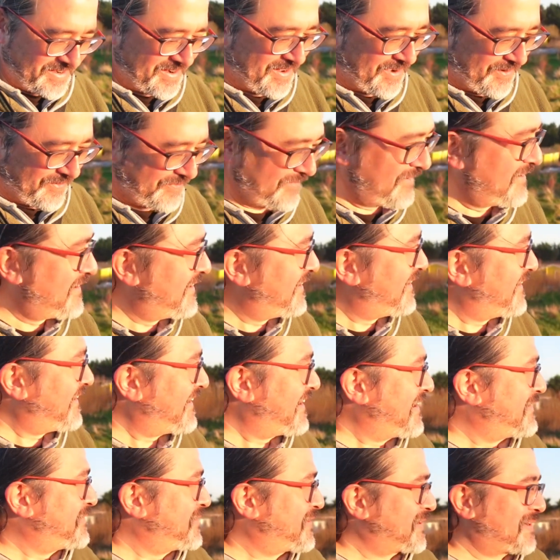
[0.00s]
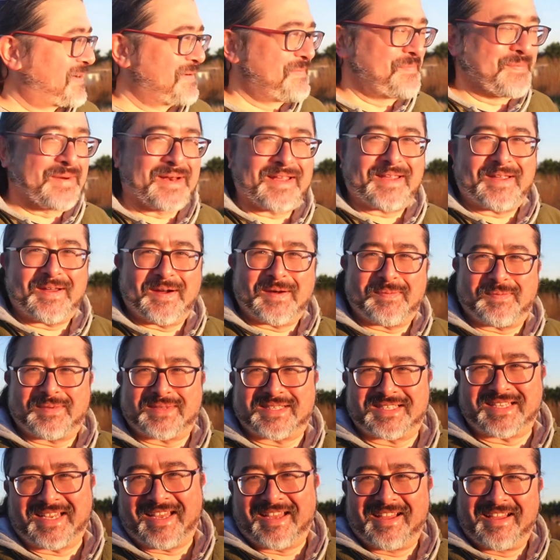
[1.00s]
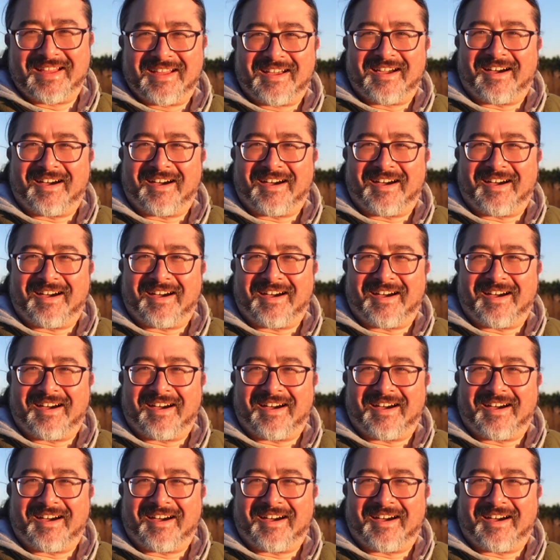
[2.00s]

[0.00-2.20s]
No, I am the complete opposite.